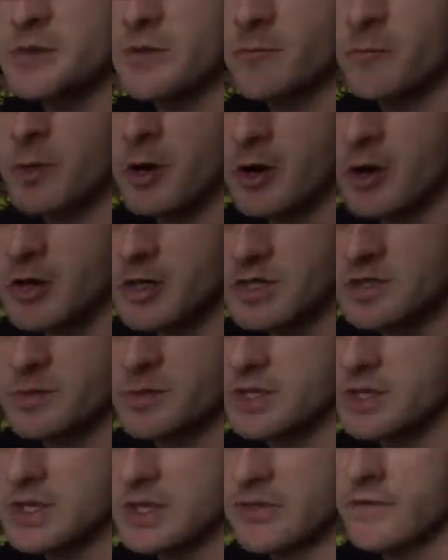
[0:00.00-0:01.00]
of parts,
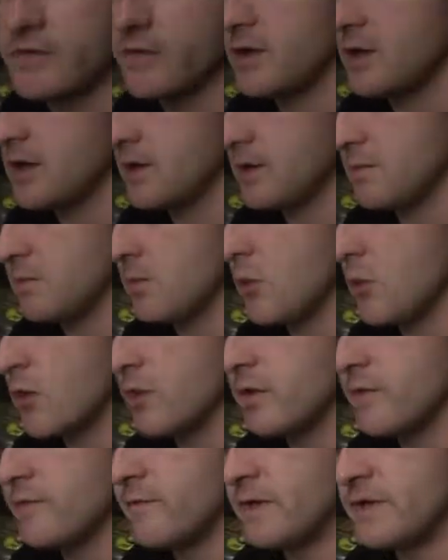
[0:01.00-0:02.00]
but definitely more
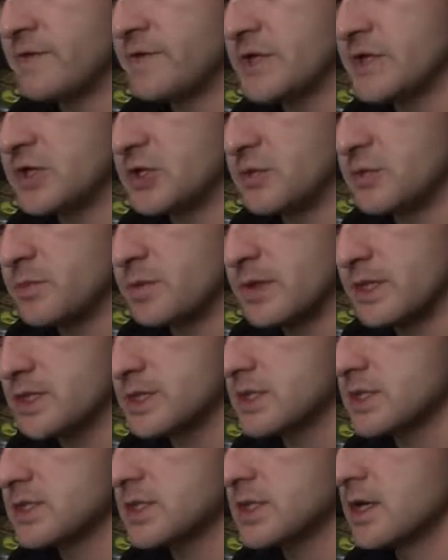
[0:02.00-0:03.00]
than 52
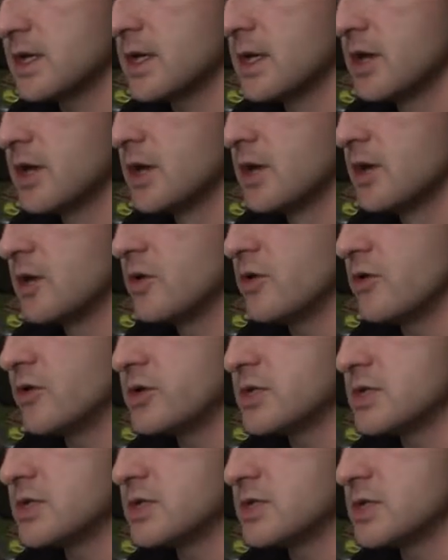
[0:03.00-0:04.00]
pieces,
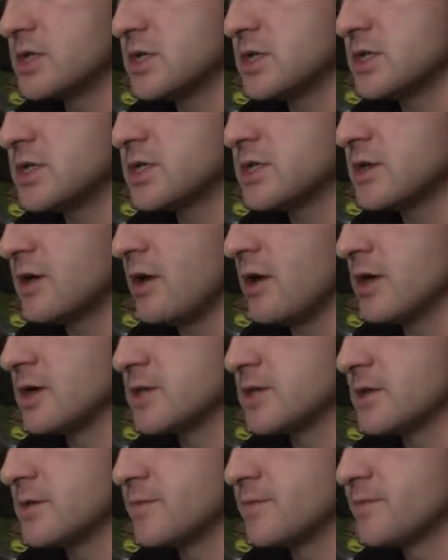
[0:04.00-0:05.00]
which is just
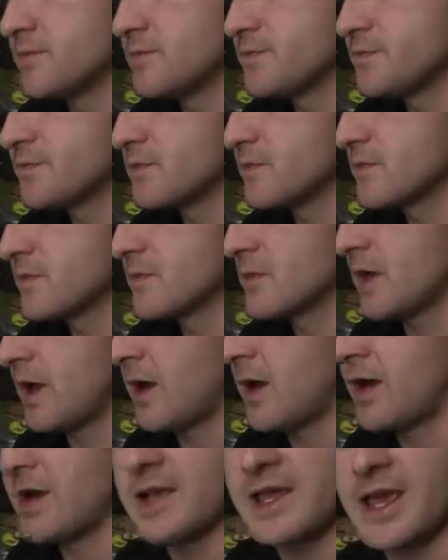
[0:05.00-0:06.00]
awesome.
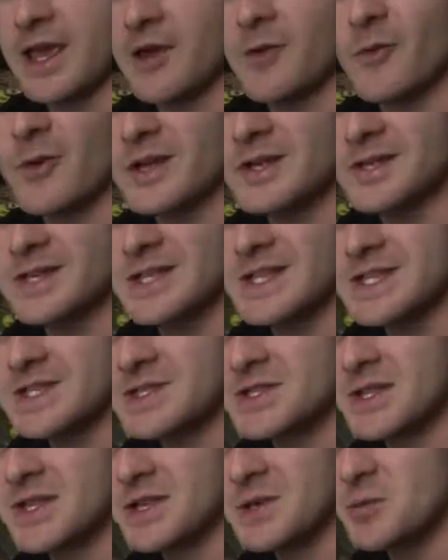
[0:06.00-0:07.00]
I can't wait to get this
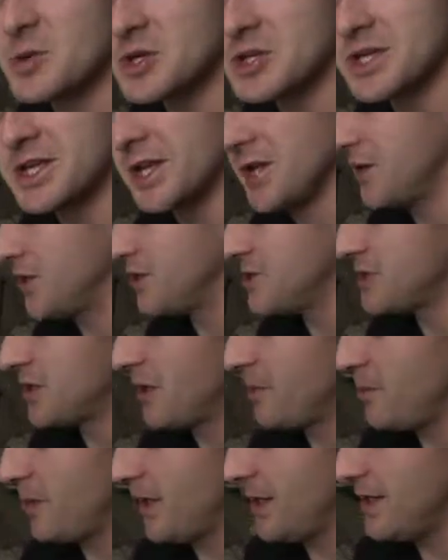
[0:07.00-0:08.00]
thing put together and
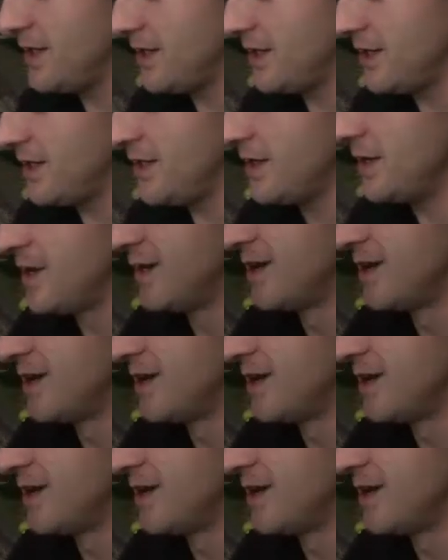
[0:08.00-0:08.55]
start painting it.